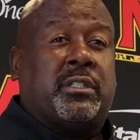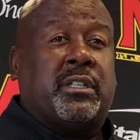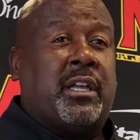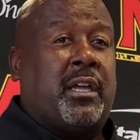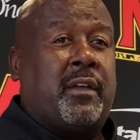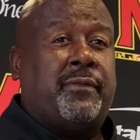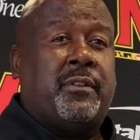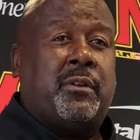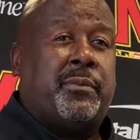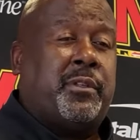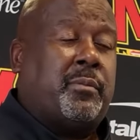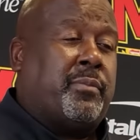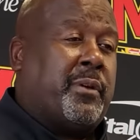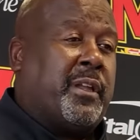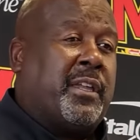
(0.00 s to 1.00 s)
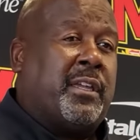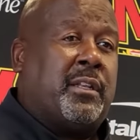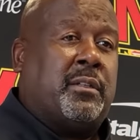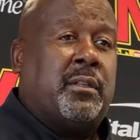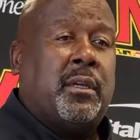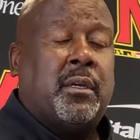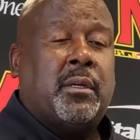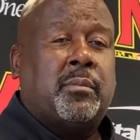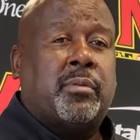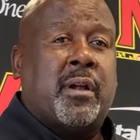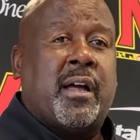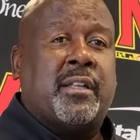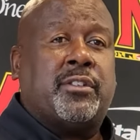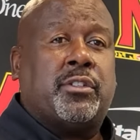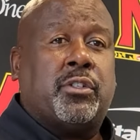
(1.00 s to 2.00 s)
staff, you know, when you bring in
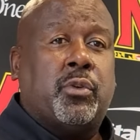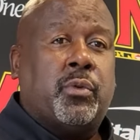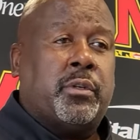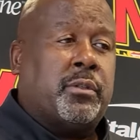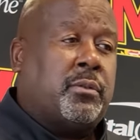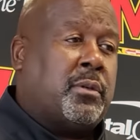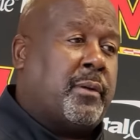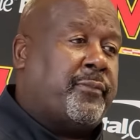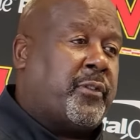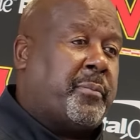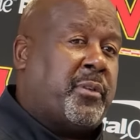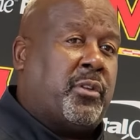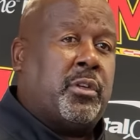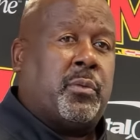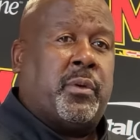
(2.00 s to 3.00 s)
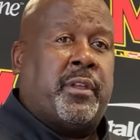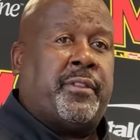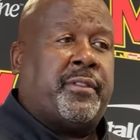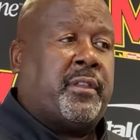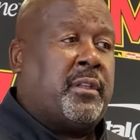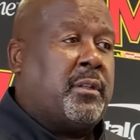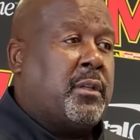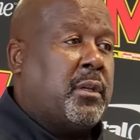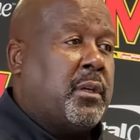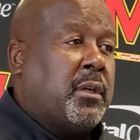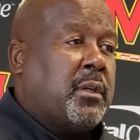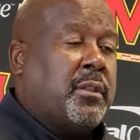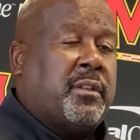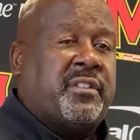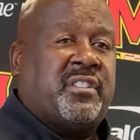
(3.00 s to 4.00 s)
Brian Stewart, who I'm familiar with, and
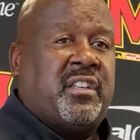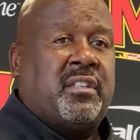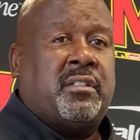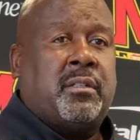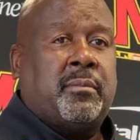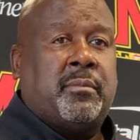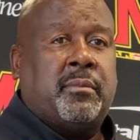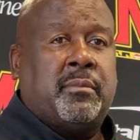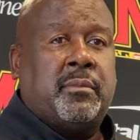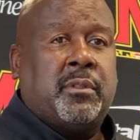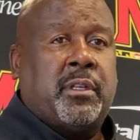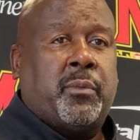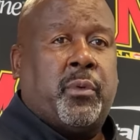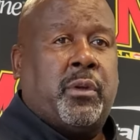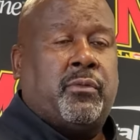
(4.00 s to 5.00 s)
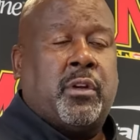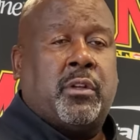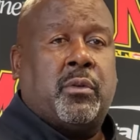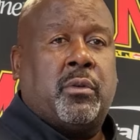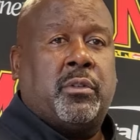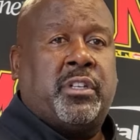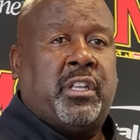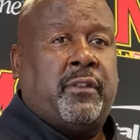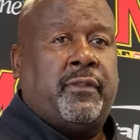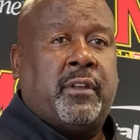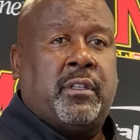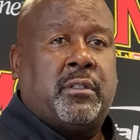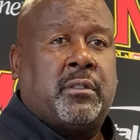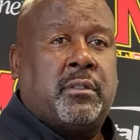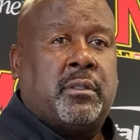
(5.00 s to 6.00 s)
the system that we run on
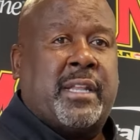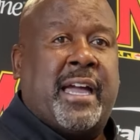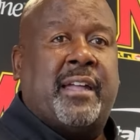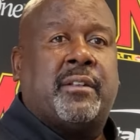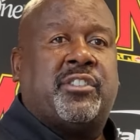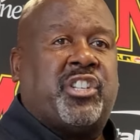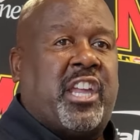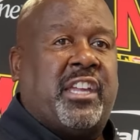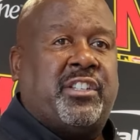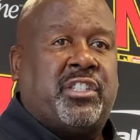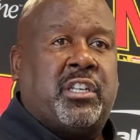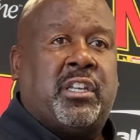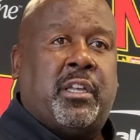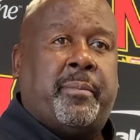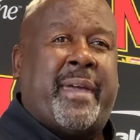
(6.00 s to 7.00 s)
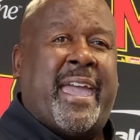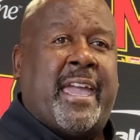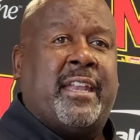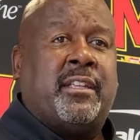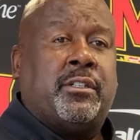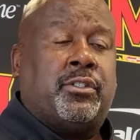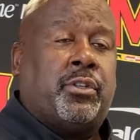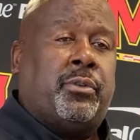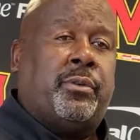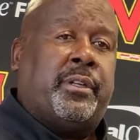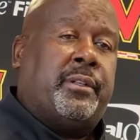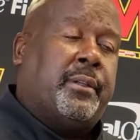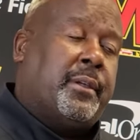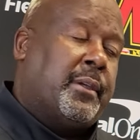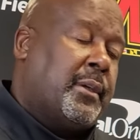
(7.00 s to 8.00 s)
defense, not changing him, adding to
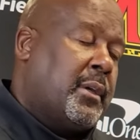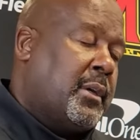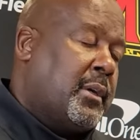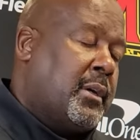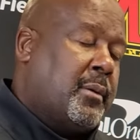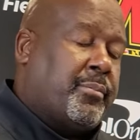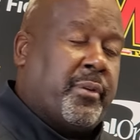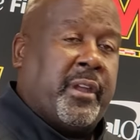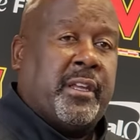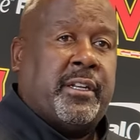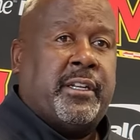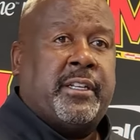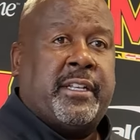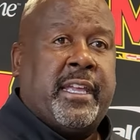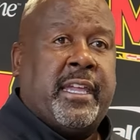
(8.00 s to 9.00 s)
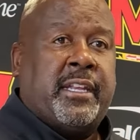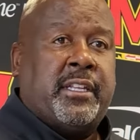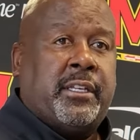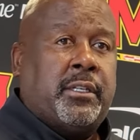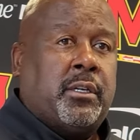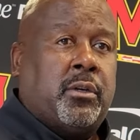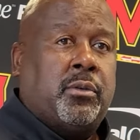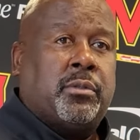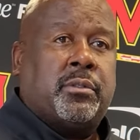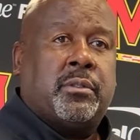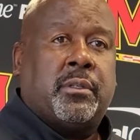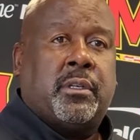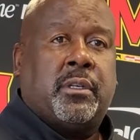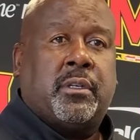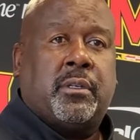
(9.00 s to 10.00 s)
it, bringing in a Dan Enos,